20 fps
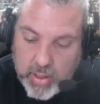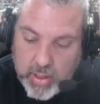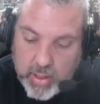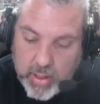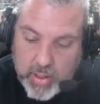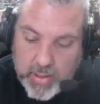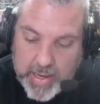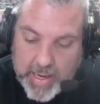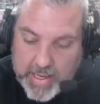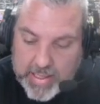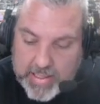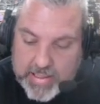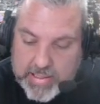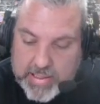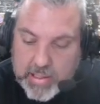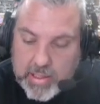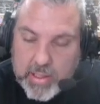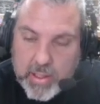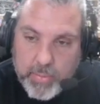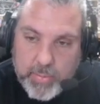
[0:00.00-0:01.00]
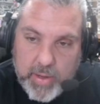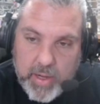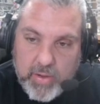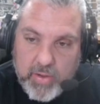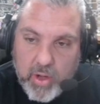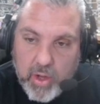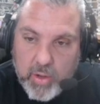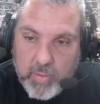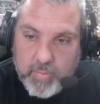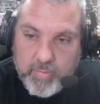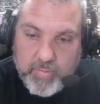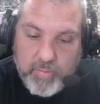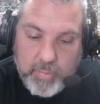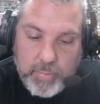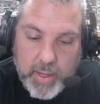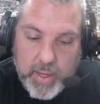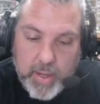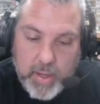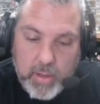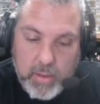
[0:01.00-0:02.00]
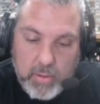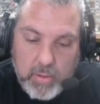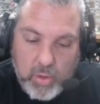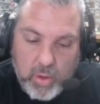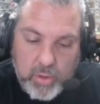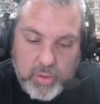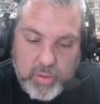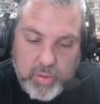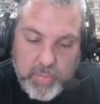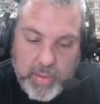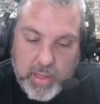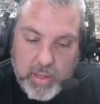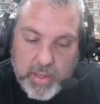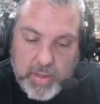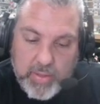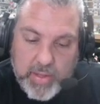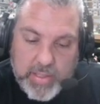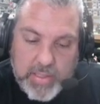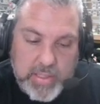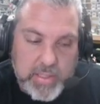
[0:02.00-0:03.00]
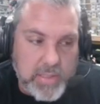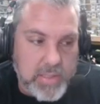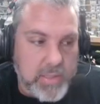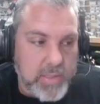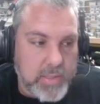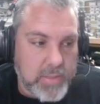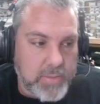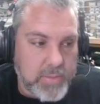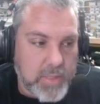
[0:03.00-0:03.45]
you know, it has a little bit of oomph, but ultimately this is,